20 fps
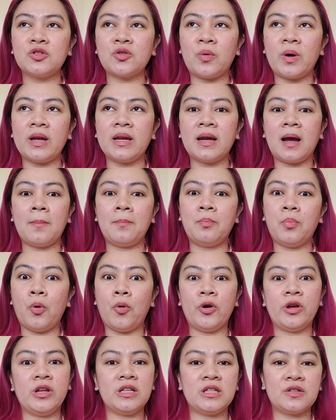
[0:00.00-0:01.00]
So I got
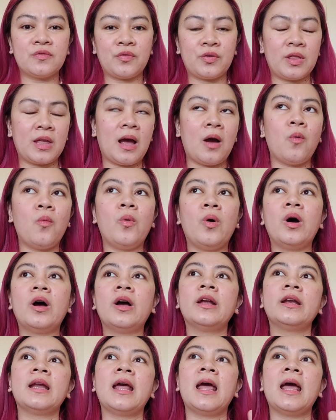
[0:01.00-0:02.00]
points for that
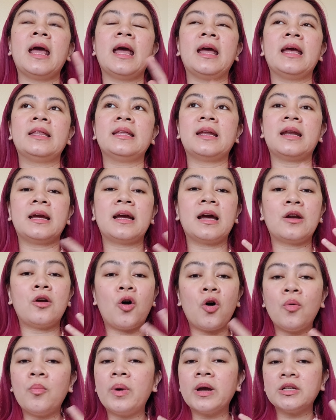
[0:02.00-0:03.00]
one. And then I got
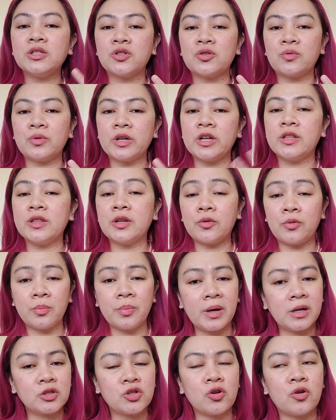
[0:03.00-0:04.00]
all my jewelry, the
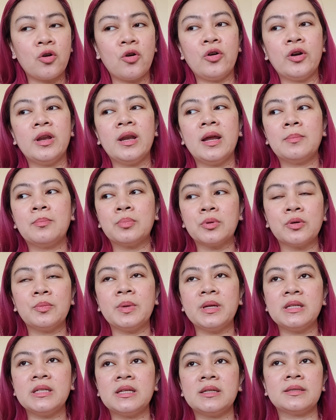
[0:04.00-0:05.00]
Roberto Coin at
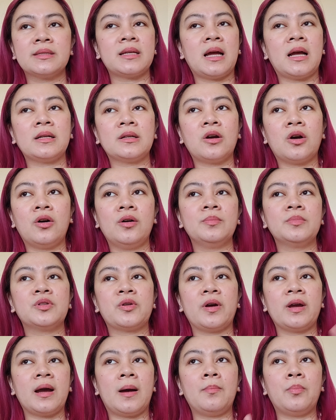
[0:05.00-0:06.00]
bloomingdales.com.
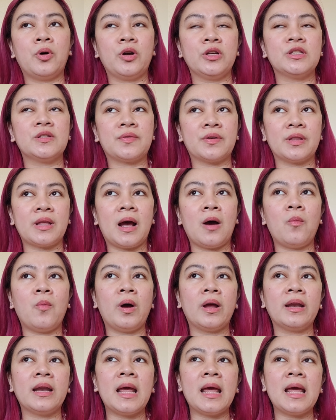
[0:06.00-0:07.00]
So I got points for that
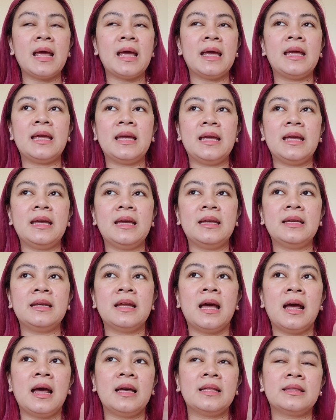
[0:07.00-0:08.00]
one.
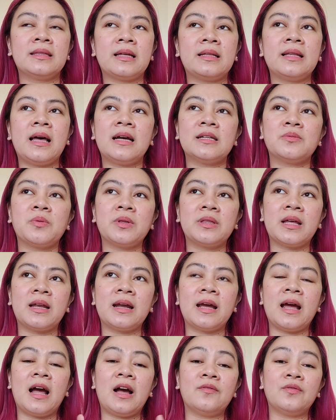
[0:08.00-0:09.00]
And the last one that
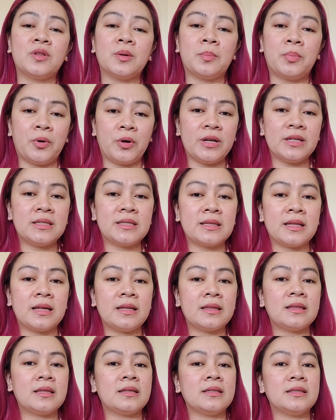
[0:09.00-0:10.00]
I have, the
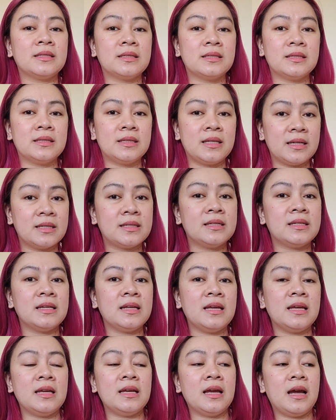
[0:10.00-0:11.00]
bracelet, the
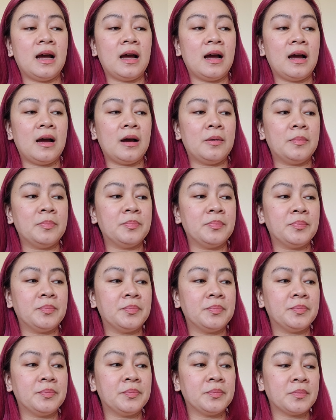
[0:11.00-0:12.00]
Disney, um,
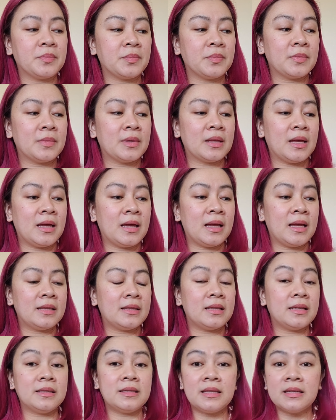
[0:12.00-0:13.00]

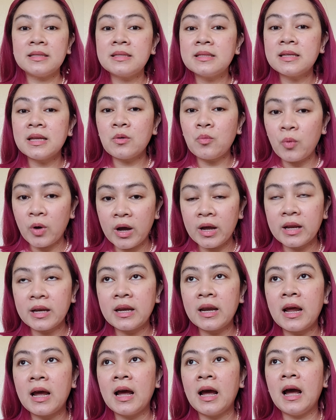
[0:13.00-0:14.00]
the Disney
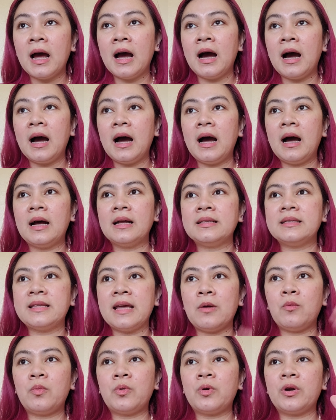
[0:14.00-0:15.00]
one, uh,
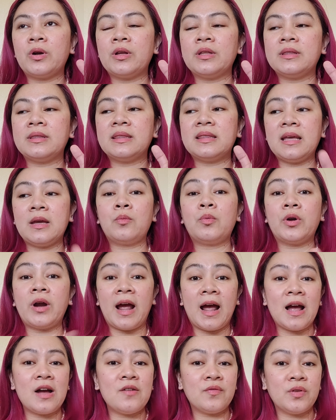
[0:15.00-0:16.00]
they were they were
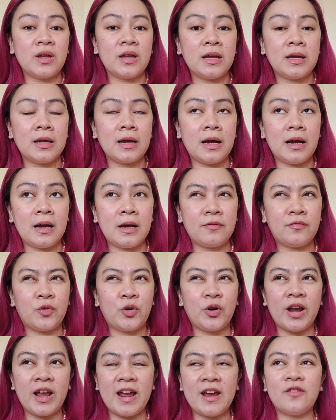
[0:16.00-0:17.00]
having uh,
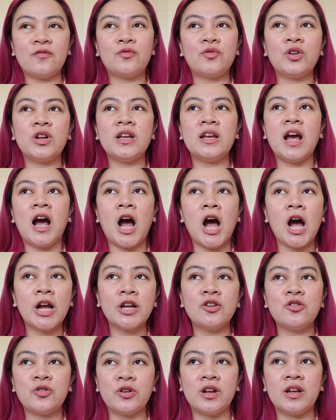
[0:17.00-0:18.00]
for every
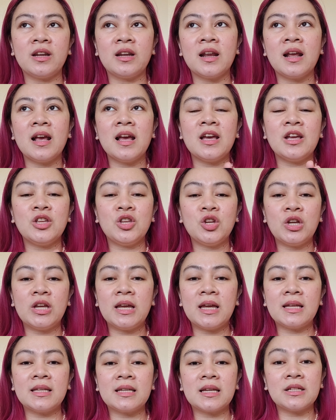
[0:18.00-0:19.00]
hundred you
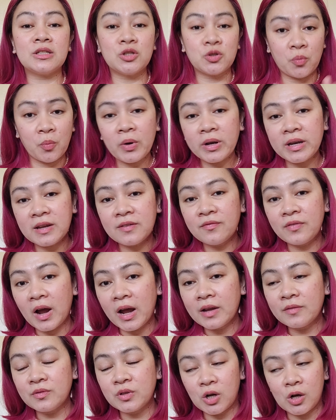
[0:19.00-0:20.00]
get twenty
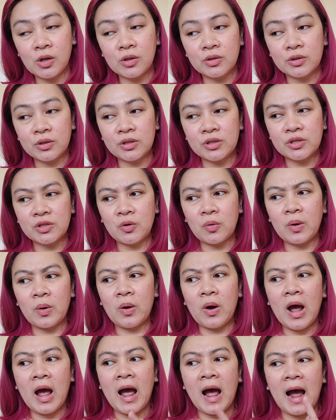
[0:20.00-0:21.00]
five dollars.
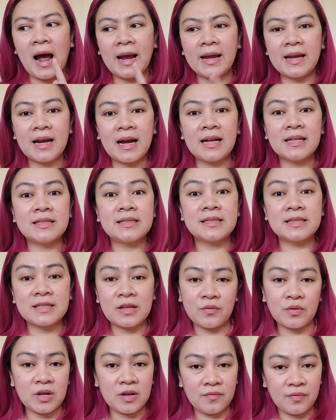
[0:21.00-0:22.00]
So I got
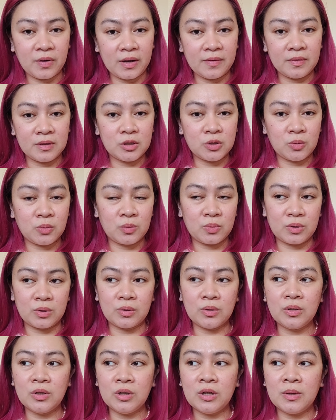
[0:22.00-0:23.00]
seventy five in
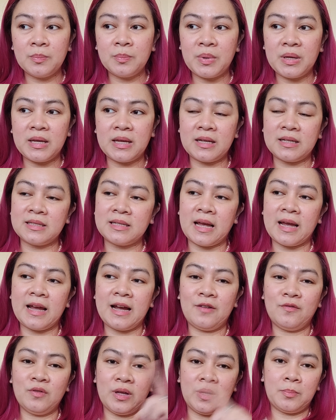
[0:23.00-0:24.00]
total because I
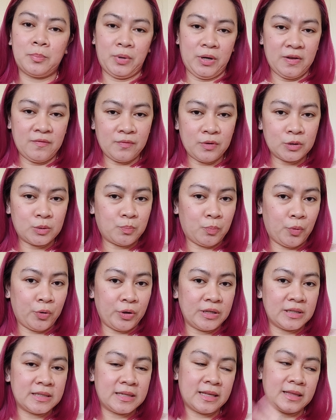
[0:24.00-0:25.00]
have like previous
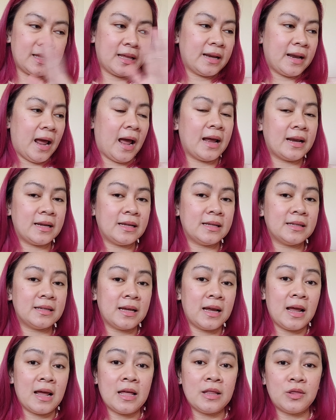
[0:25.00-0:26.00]
points and then added
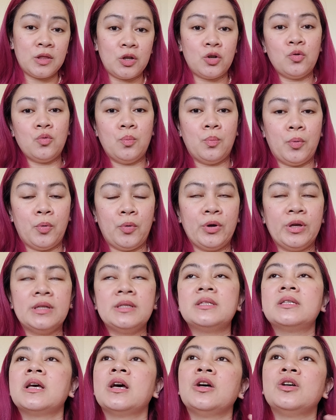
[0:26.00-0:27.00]
the new
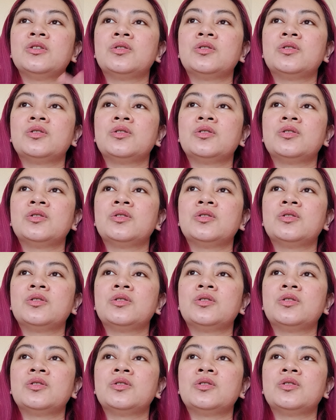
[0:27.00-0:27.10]
points.